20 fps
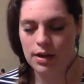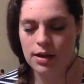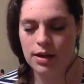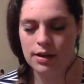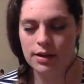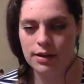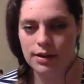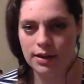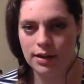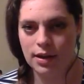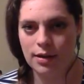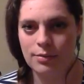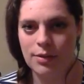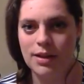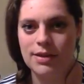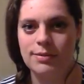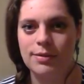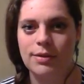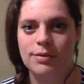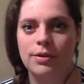Another thing that
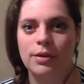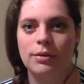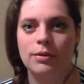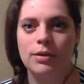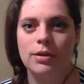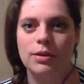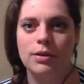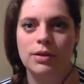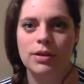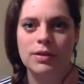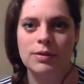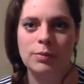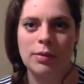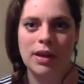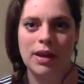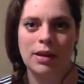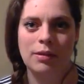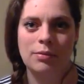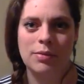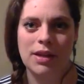makes me feel renewed is
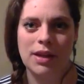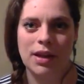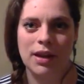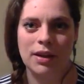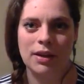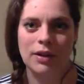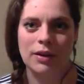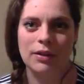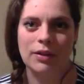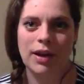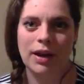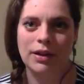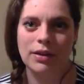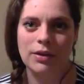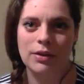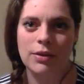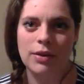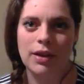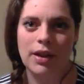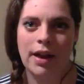playing piano. I
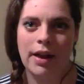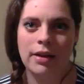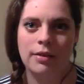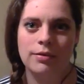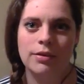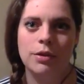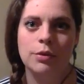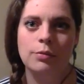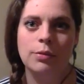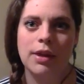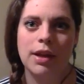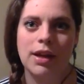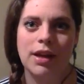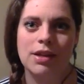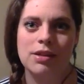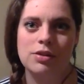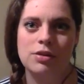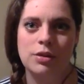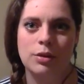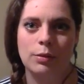know a lot of you
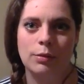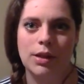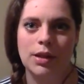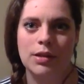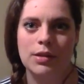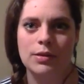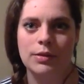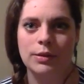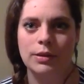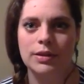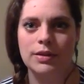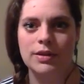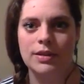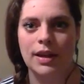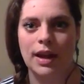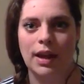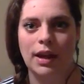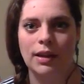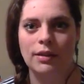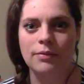play instruments or
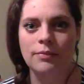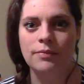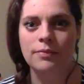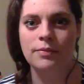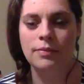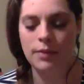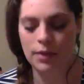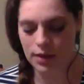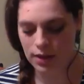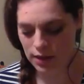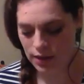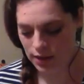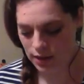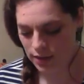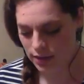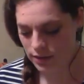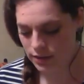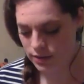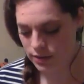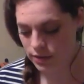sing,
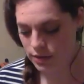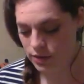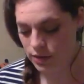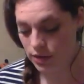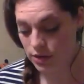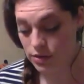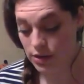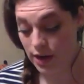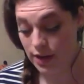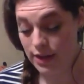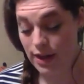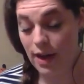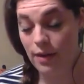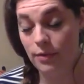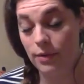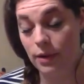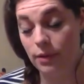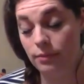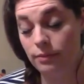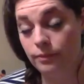so you could try
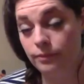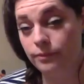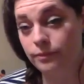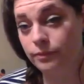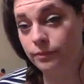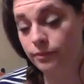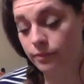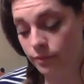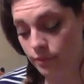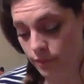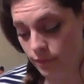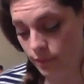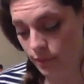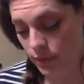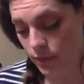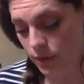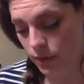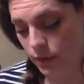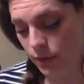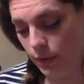that one.
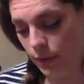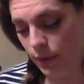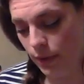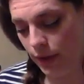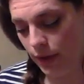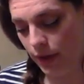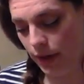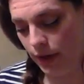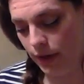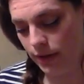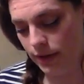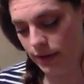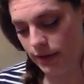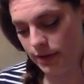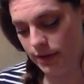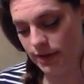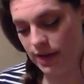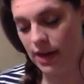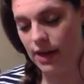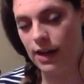Or
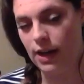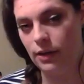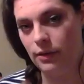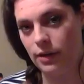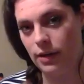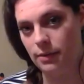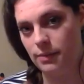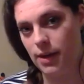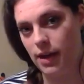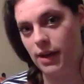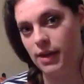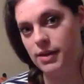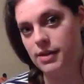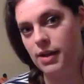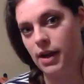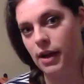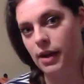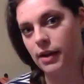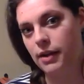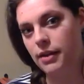singing with my
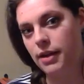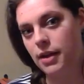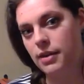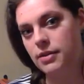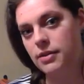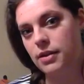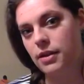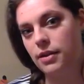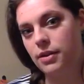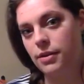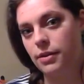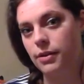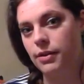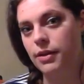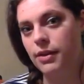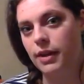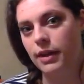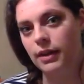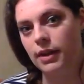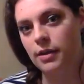guitar, that's the
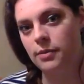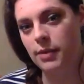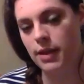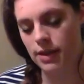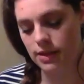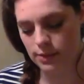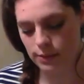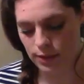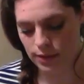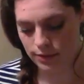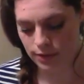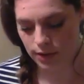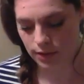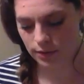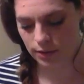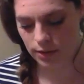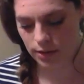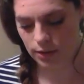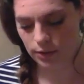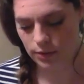third thing that makes me
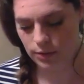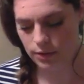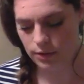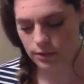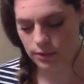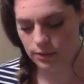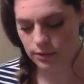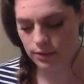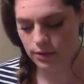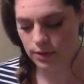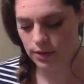feel renewed.